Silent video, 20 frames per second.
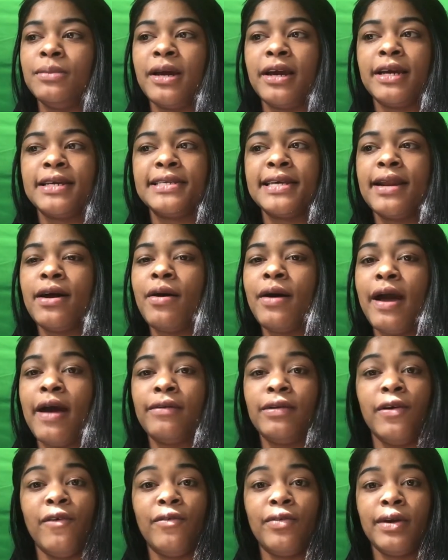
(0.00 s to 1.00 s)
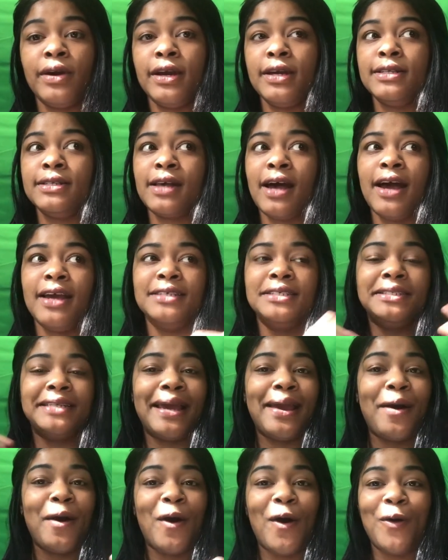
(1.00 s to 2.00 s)
Like I said, I don't have no friends. I
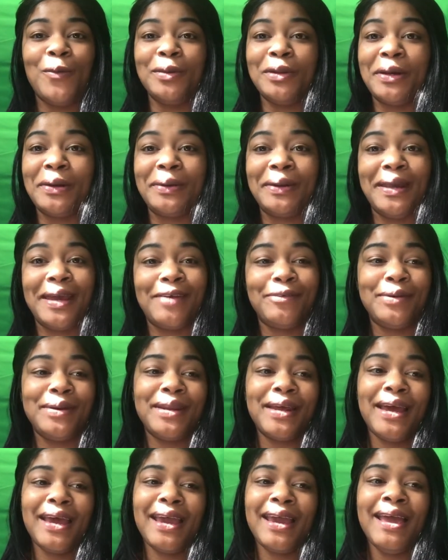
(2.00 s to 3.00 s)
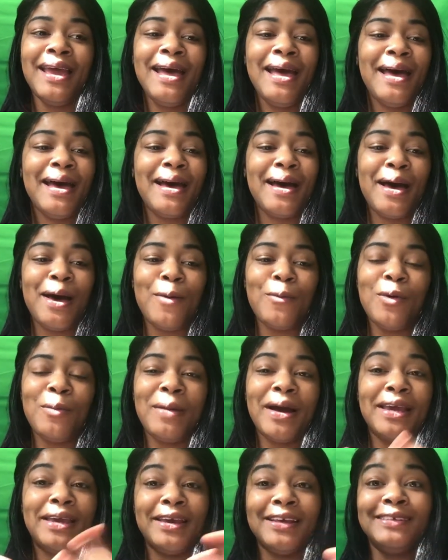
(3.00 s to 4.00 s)
stay at home literally every day. When
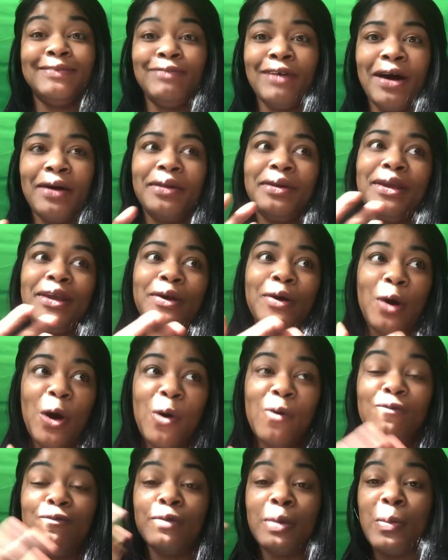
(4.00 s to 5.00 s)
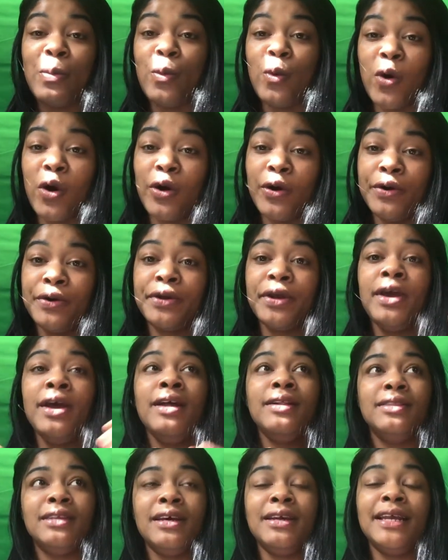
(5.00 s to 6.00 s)
my kids finally get home from work,
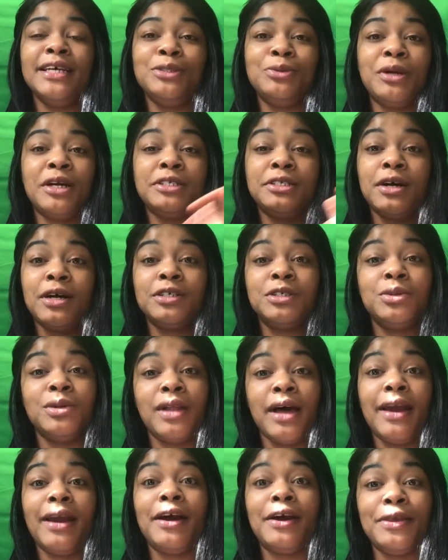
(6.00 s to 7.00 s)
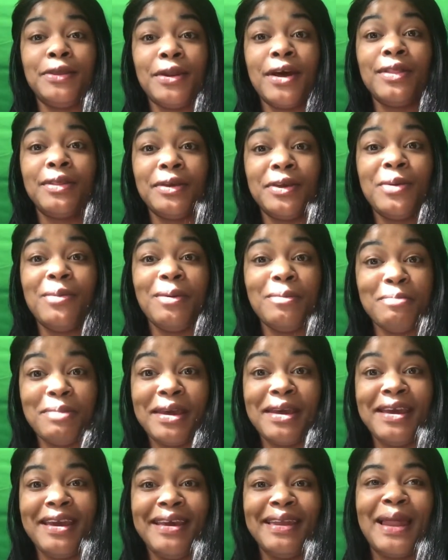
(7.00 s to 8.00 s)
then that's when I talk to like another human
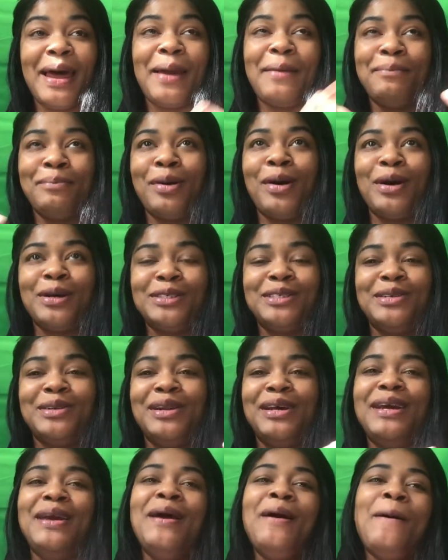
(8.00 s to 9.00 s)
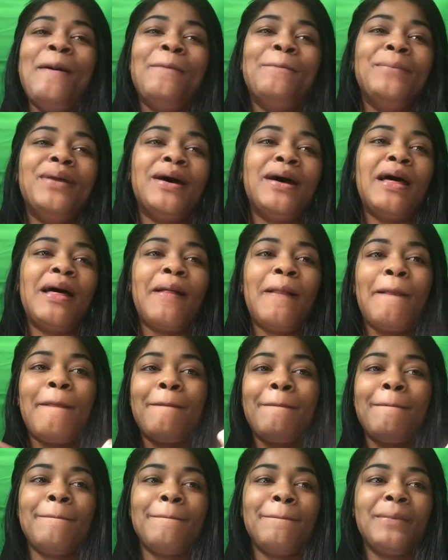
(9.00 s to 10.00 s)
being, like personally. But
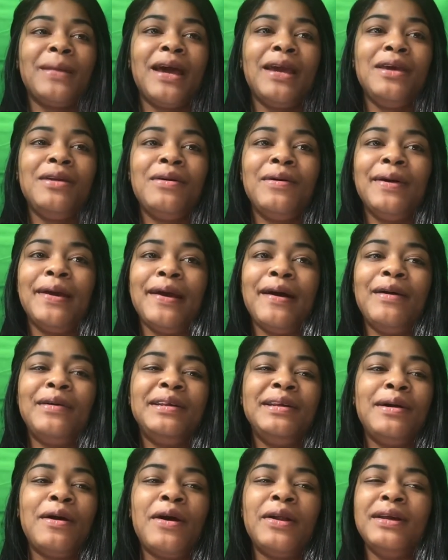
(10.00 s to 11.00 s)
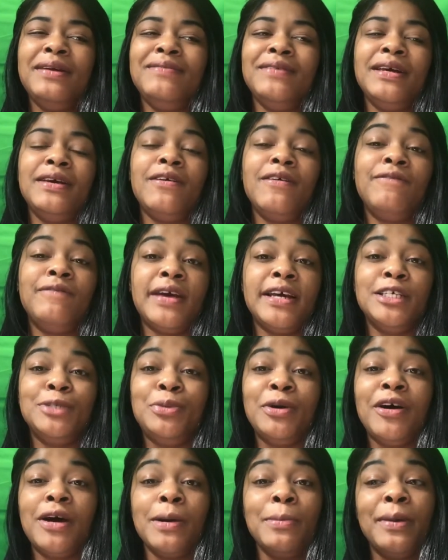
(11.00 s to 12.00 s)
I get on here, I don't even hardly even get on
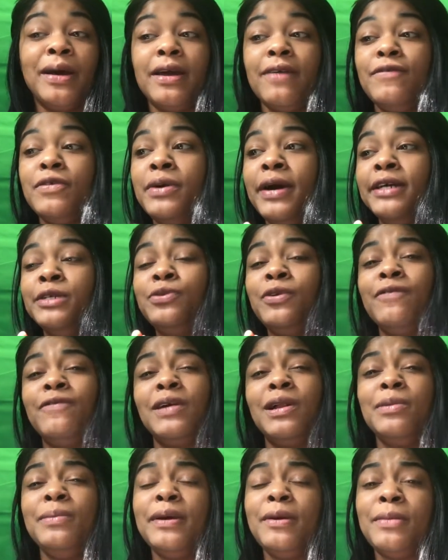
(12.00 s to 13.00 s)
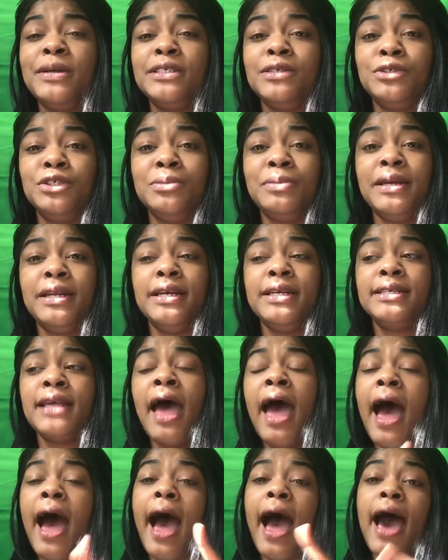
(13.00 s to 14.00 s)
Facebook. But if you guys want to follow me on my social medias,
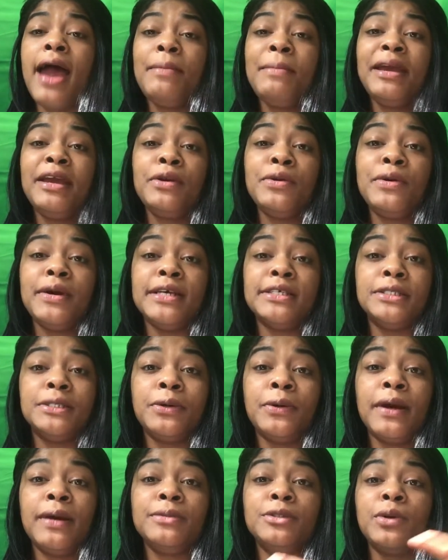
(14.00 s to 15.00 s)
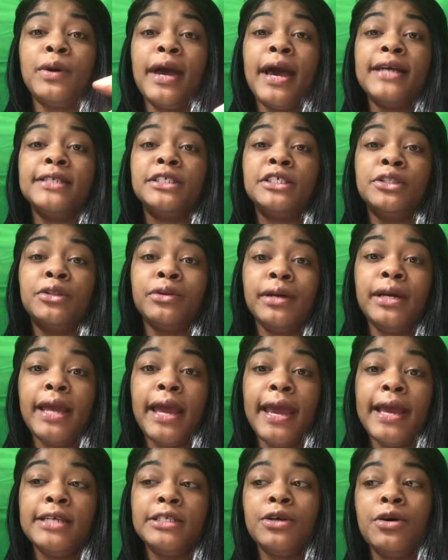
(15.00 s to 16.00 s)
I had to make a new Instagram, so it has 3
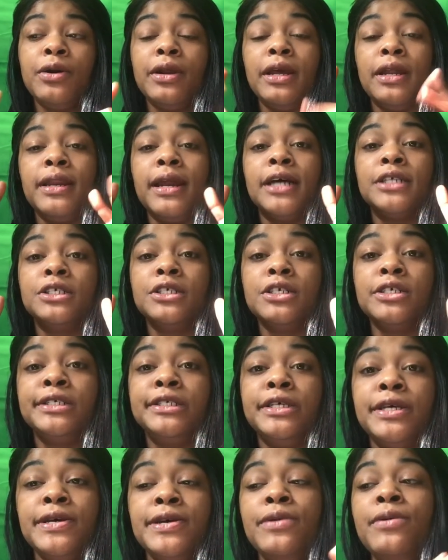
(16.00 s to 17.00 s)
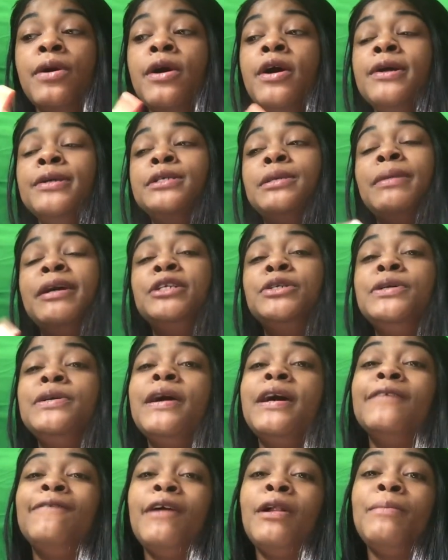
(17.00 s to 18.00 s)
A's on it and not just 2. So make sure you
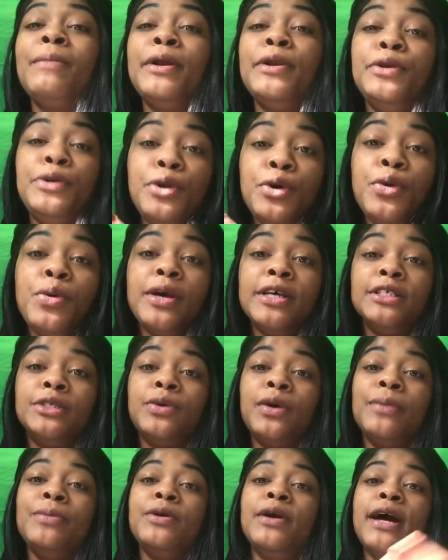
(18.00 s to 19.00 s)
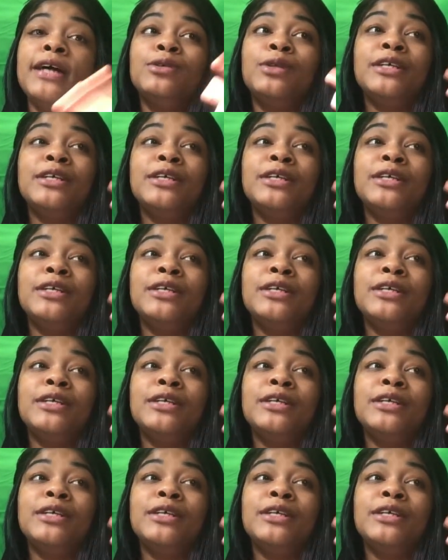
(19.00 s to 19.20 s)
guys follow my new Instagram, you guys.